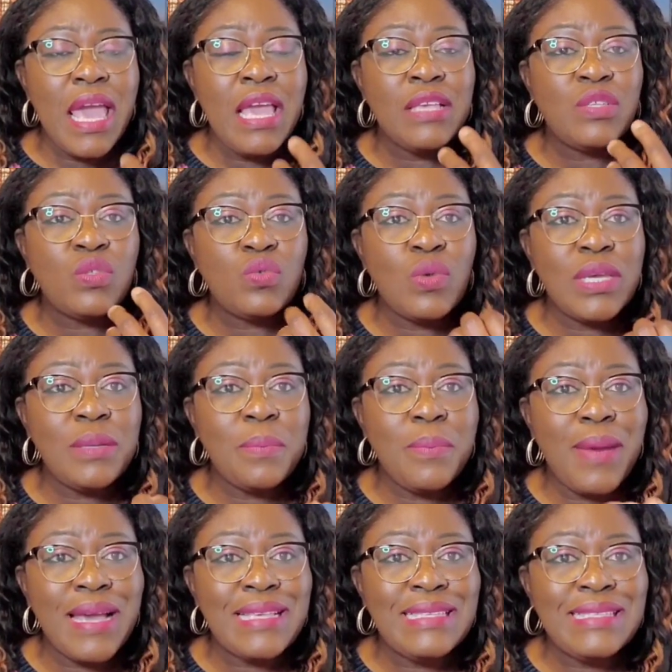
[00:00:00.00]
a sweet
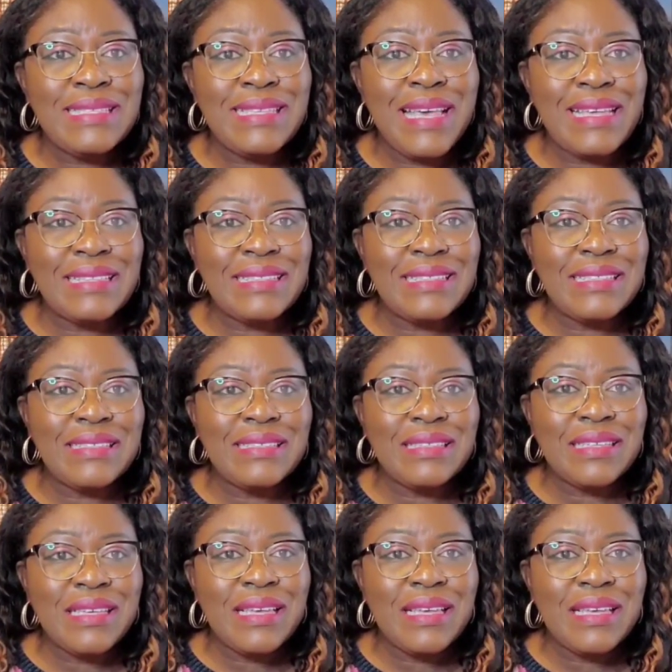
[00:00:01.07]
mindset.